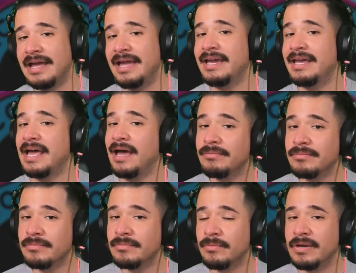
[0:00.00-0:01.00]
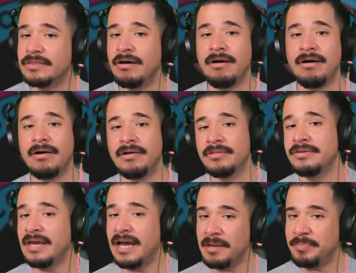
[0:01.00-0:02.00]
hanging out with all the
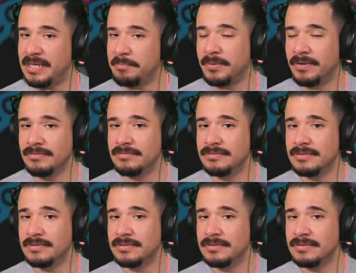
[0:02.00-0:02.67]
yacht people.